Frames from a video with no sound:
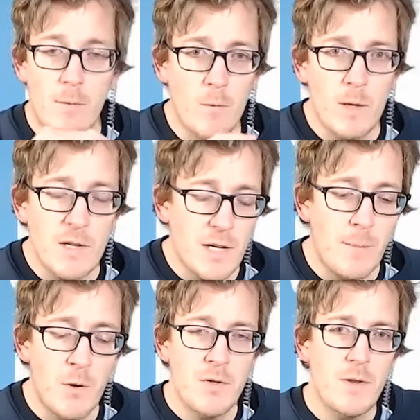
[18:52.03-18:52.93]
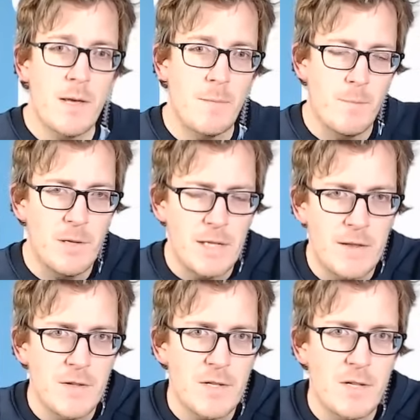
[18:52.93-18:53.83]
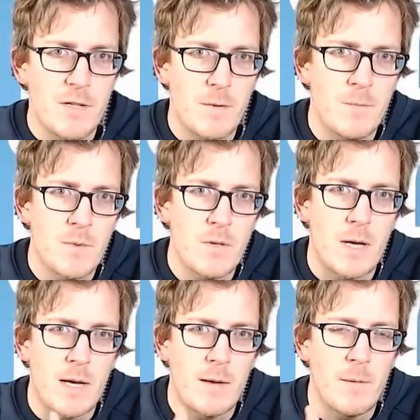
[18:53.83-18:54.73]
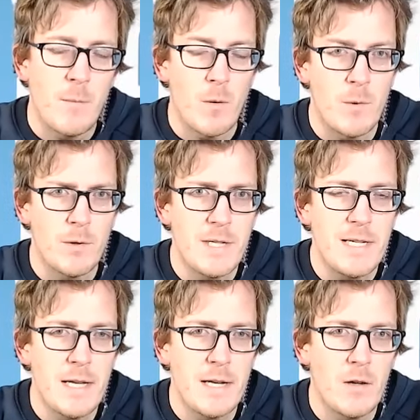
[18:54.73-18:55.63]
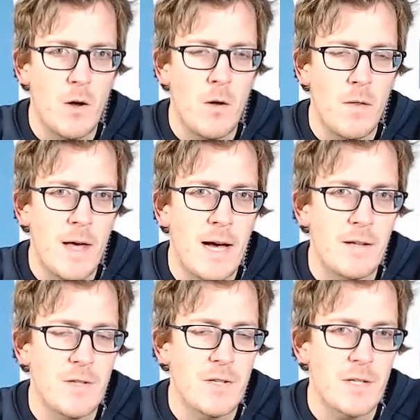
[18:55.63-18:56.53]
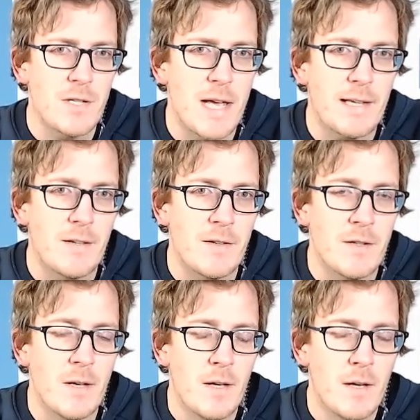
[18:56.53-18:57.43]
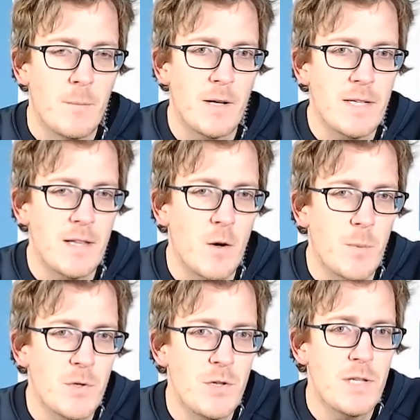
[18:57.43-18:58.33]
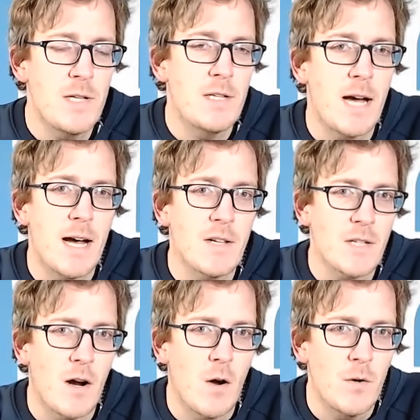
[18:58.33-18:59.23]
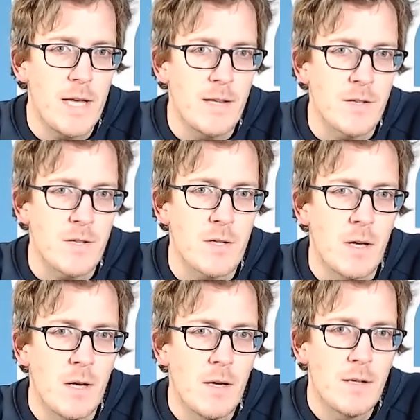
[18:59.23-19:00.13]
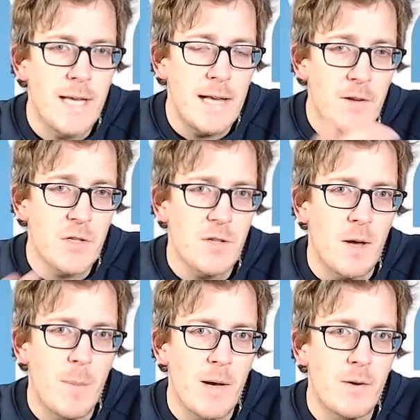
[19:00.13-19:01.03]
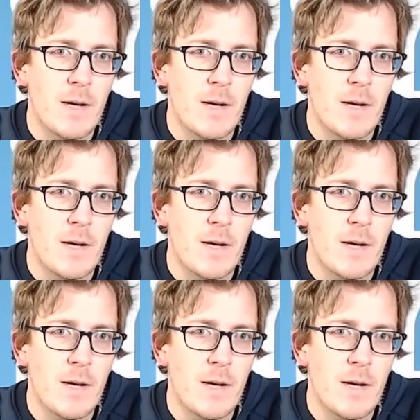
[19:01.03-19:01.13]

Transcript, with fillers: let's come on to the building and the systems, a little bit more detail on that in just a second, but I'll take the opportunity to ask our audience, tell us about